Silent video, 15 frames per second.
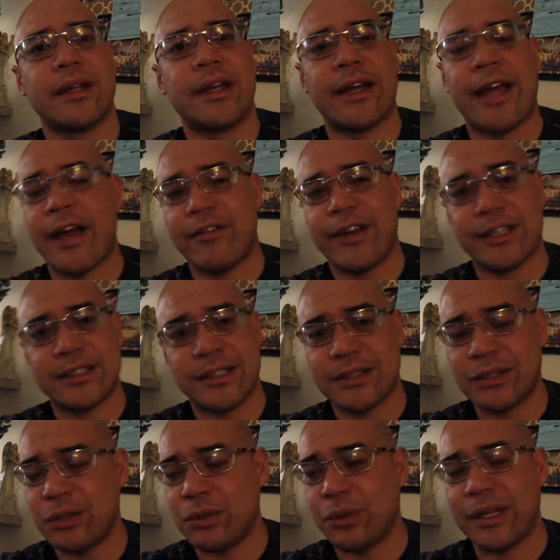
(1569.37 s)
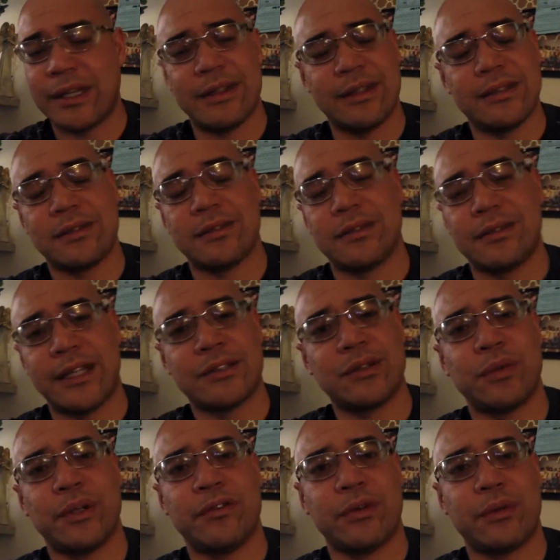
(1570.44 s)
Have access to it in this next
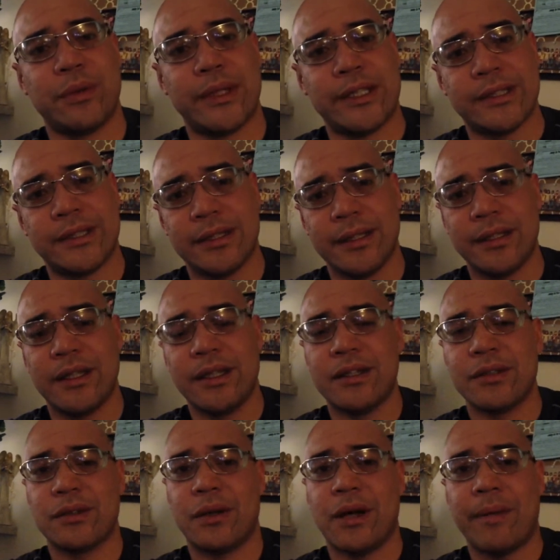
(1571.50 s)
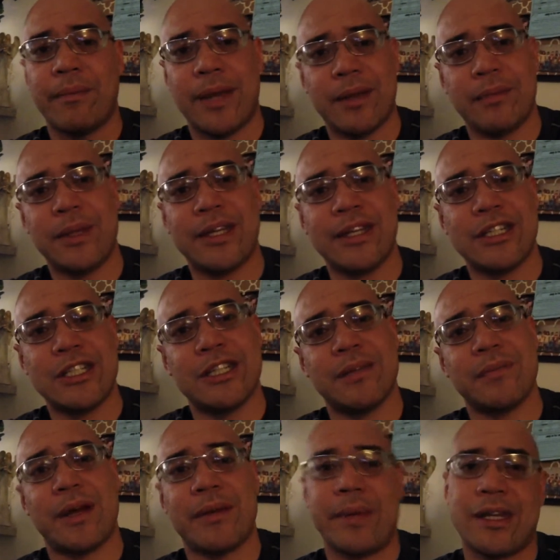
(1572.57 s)
24 weeks. So I may be in a
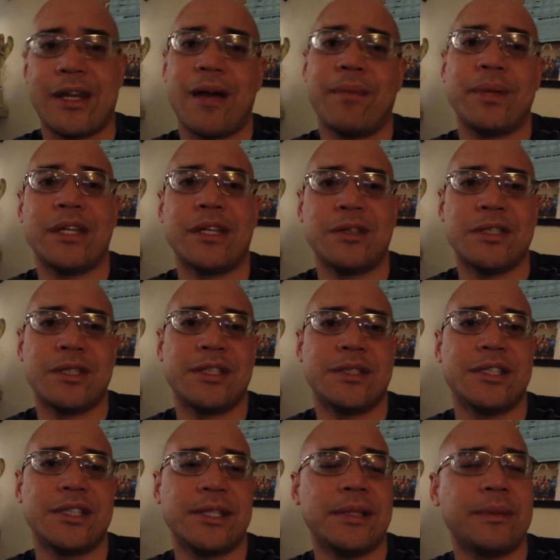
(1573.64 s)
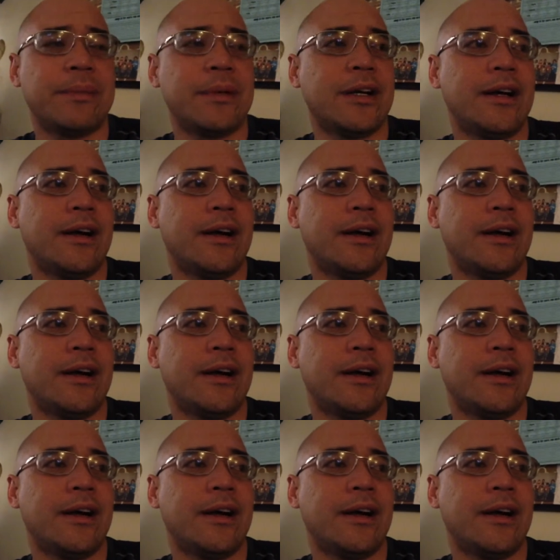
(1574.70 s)
gym, I may not be in a gym.